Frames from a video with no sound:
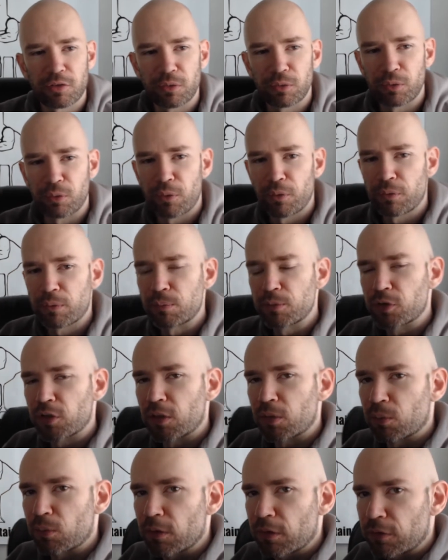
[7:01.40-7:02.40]
growth I'm
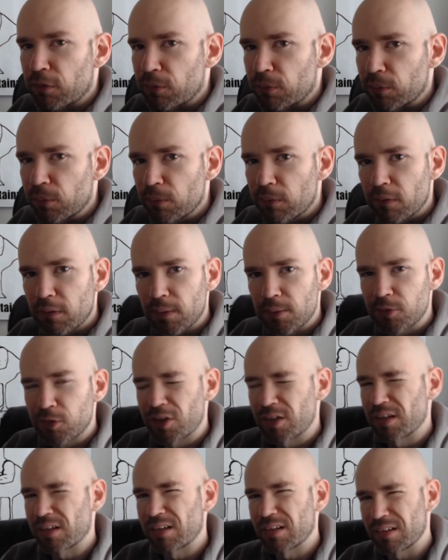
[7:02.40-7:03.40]
trying to work through,
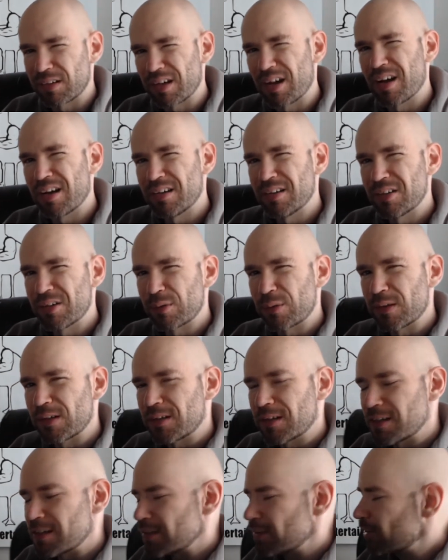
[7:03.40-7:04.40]
trying to iron out the
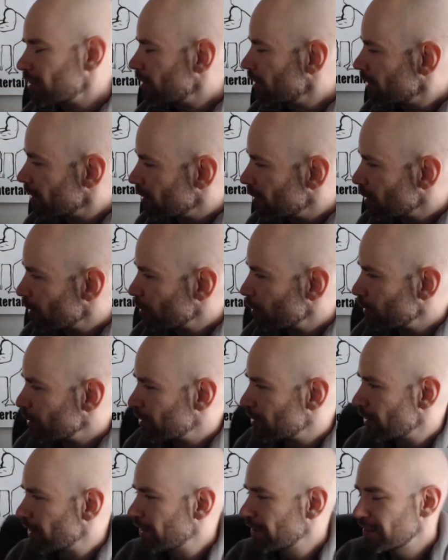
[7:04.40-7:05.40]
kinks, some would
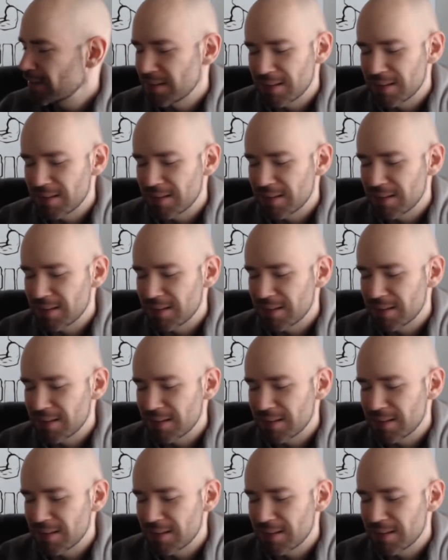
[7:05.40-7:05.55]
say.